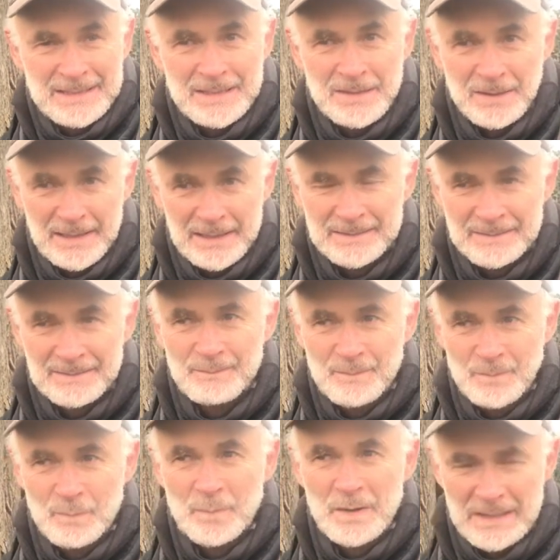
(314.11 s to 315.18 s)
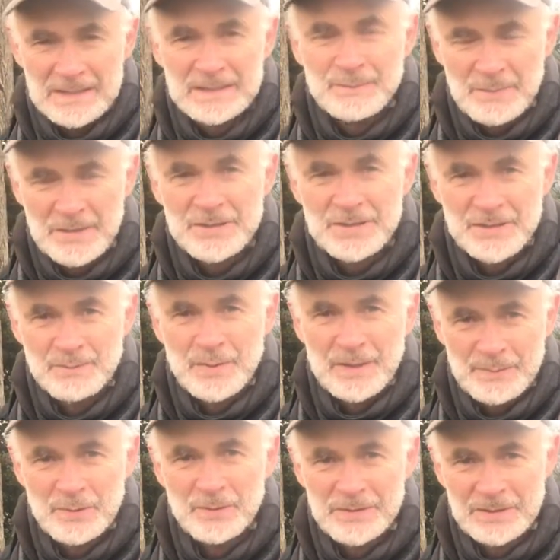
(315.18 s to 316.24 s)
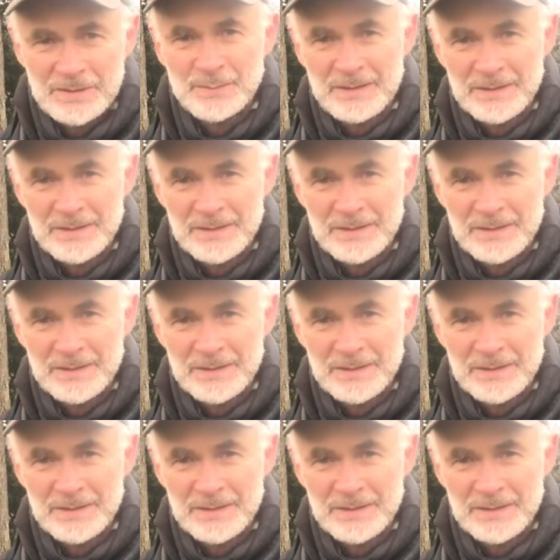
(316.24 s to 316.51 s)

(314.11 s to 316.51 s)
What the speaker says: We need to people to